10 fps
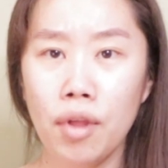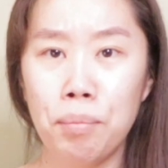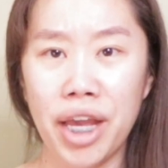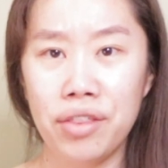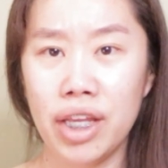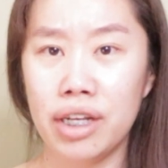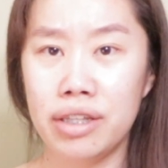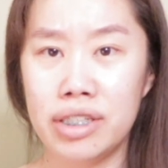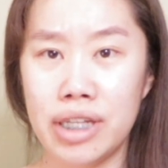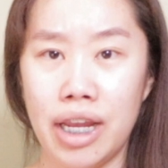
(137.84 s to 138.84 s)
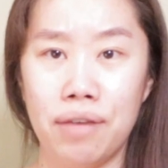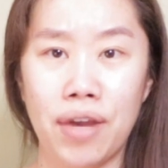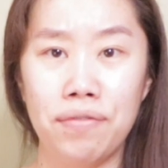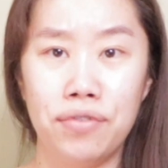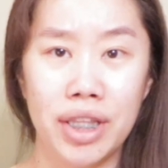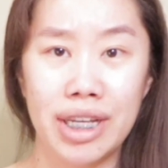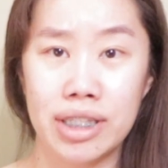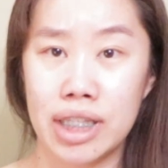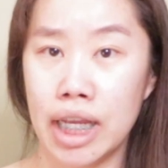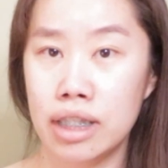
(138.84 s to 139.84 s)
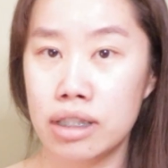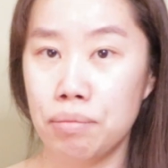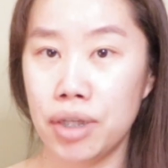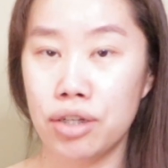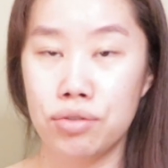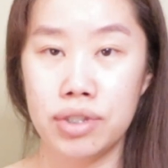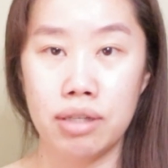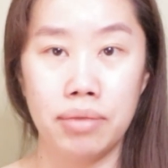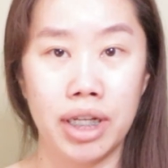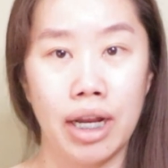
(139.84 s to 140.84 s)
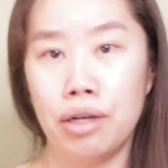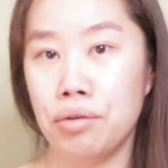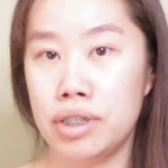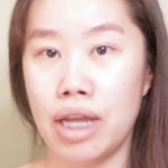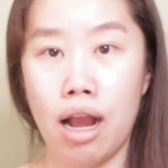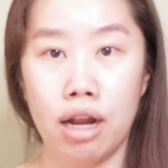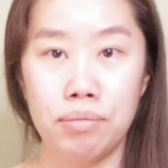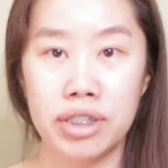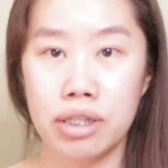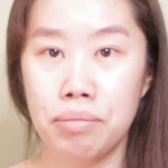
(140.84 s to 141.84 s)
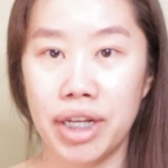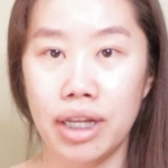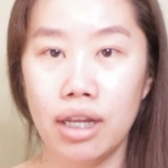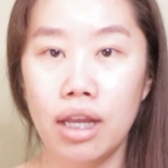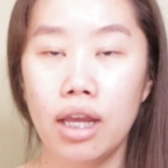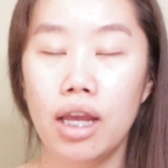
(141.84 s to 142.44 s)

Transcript: But at the end of the day, if I feel like saying something or doing something and I know it's not harming somebody,